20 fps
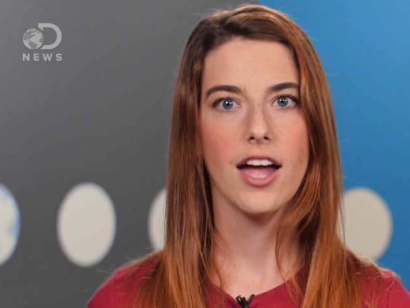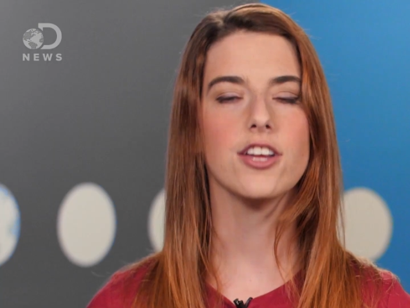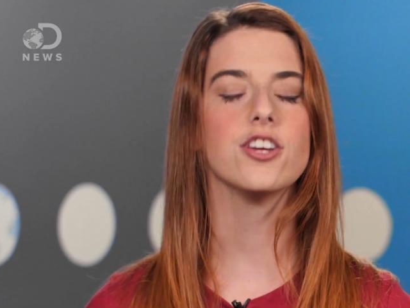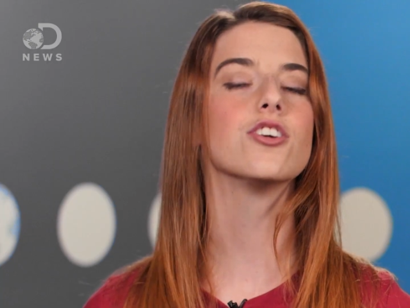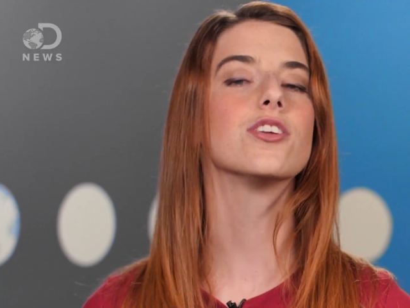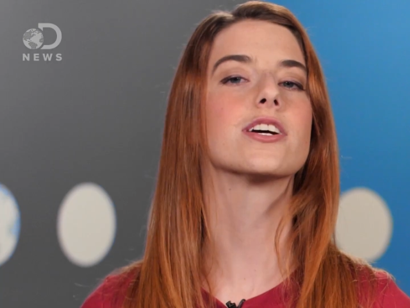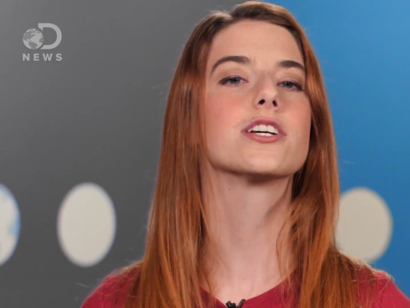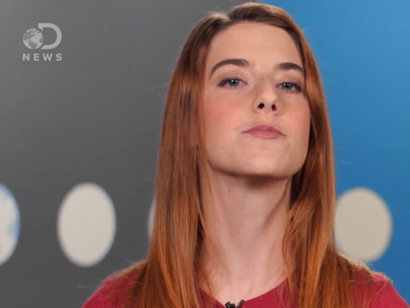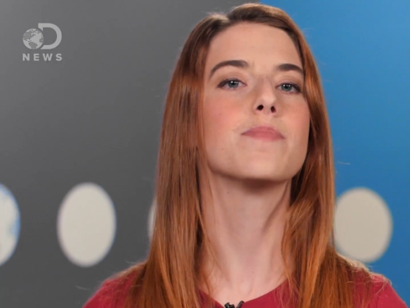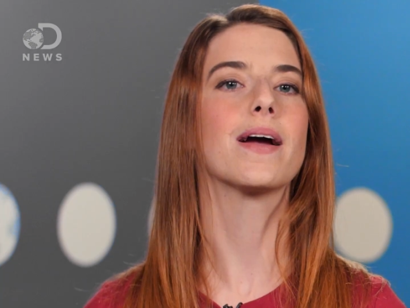
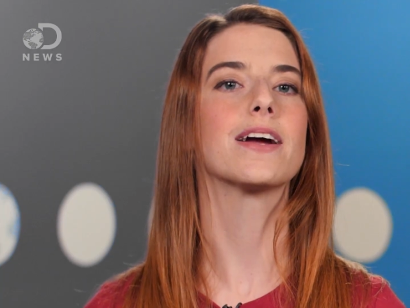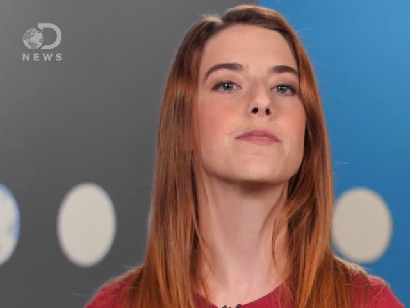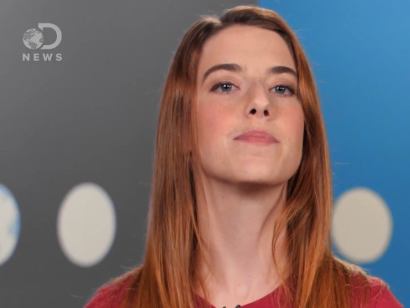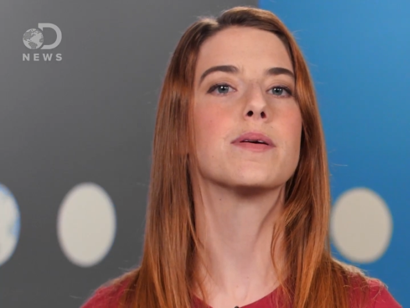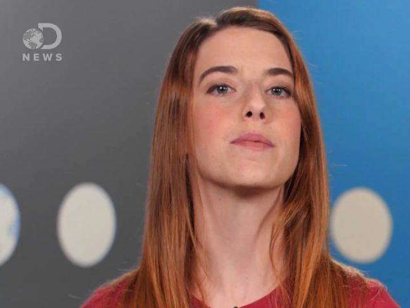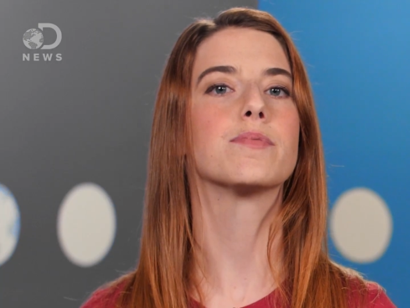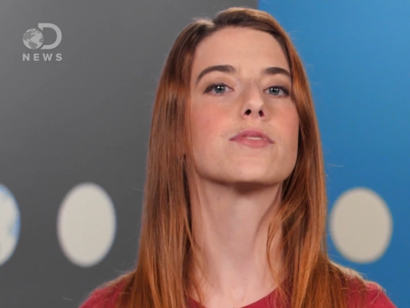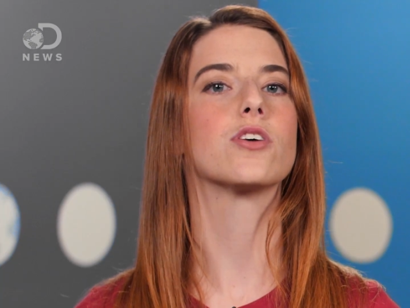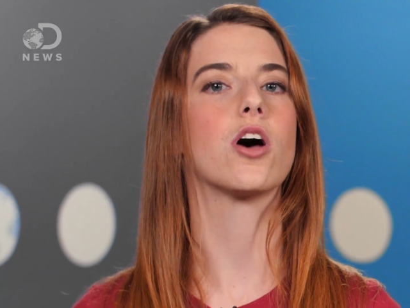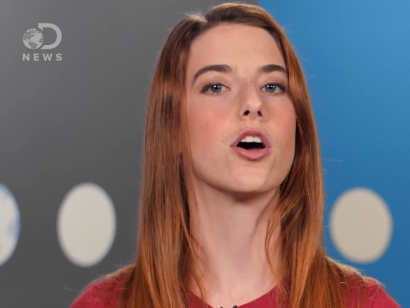you'd expect
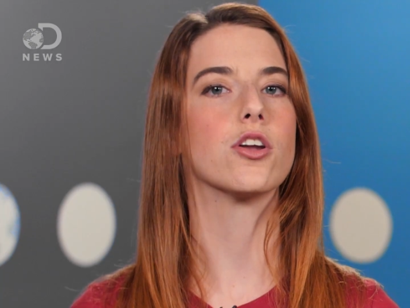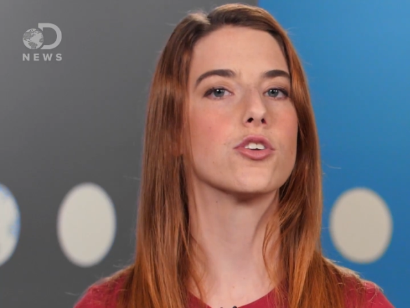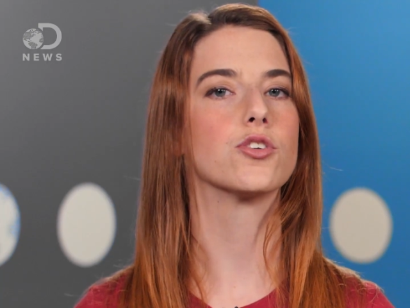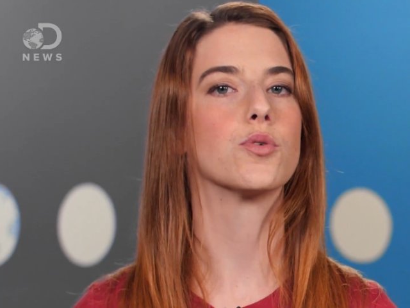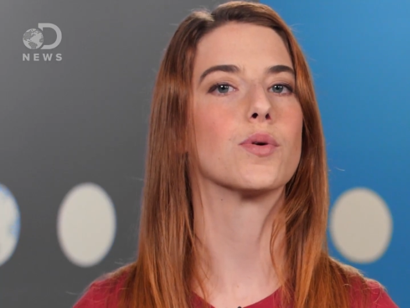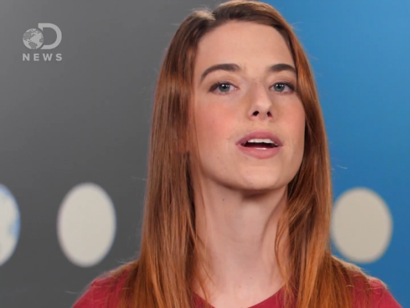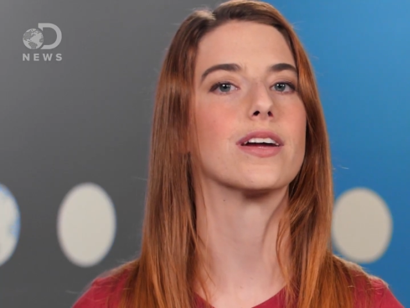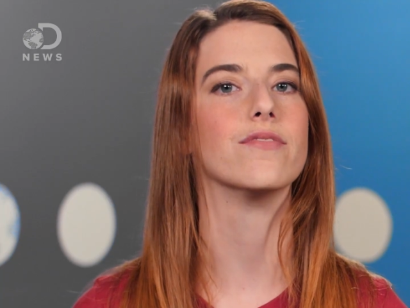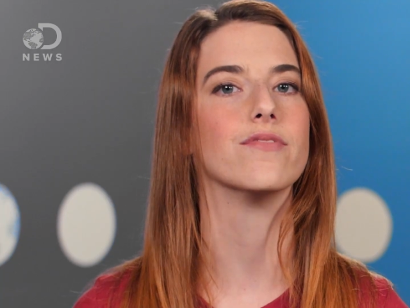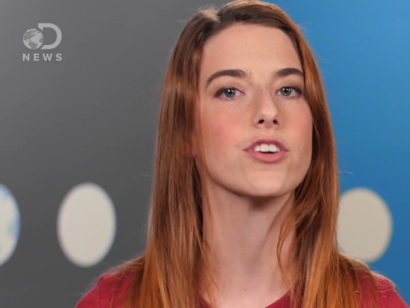people's
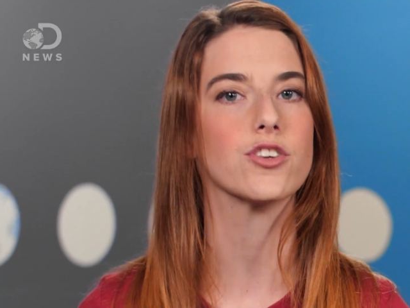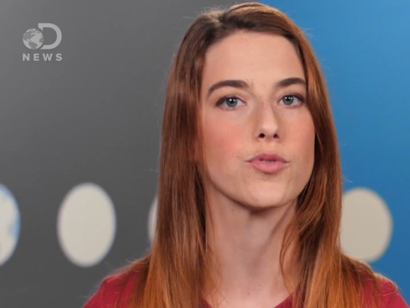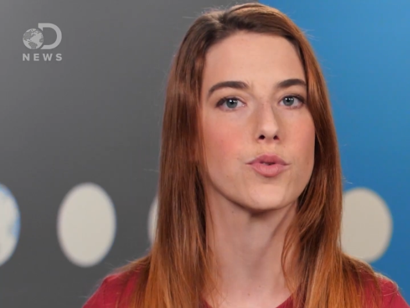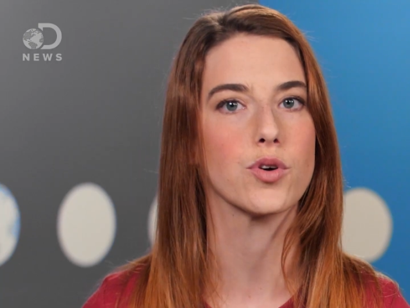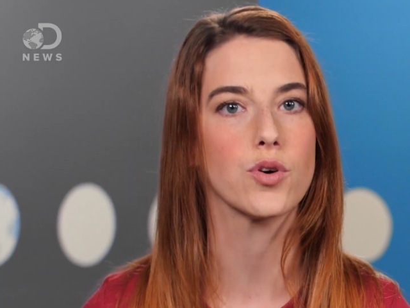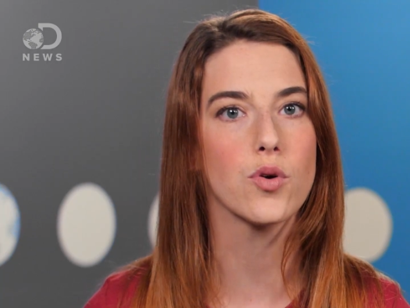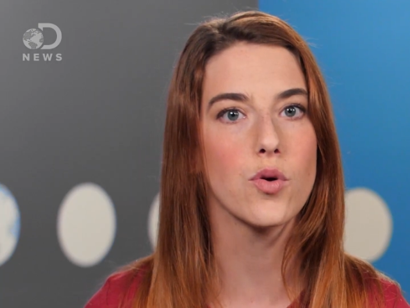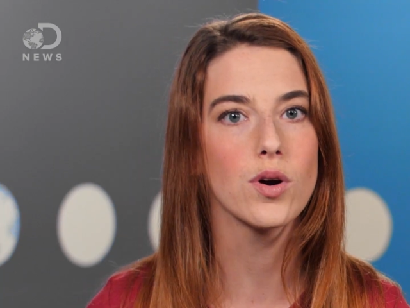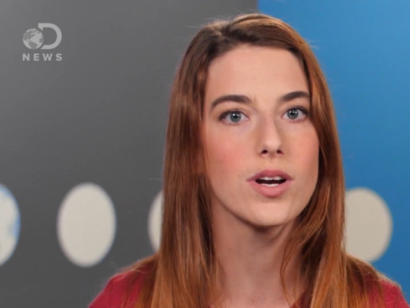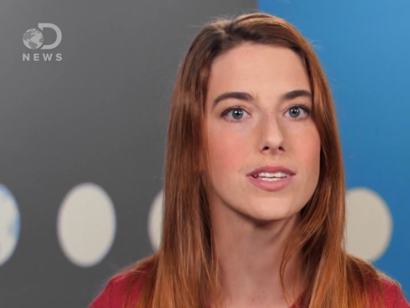auditory and
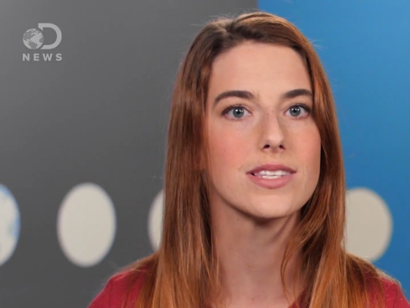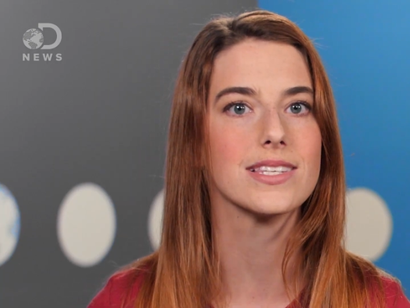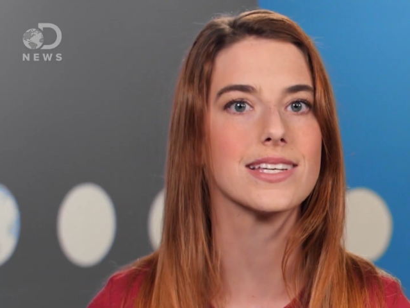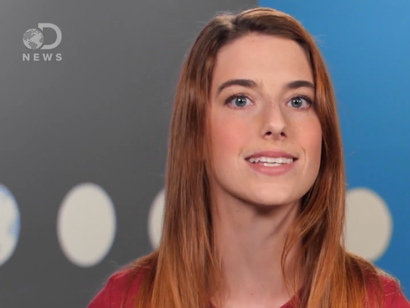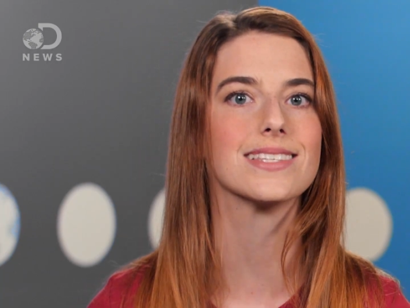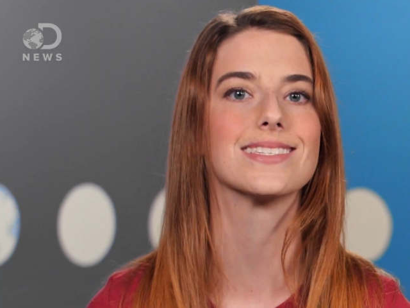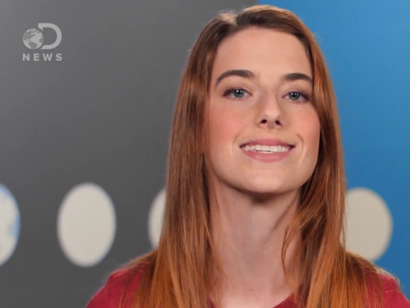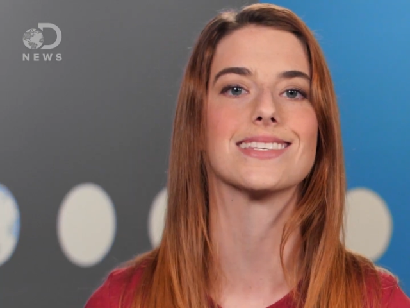visual cortices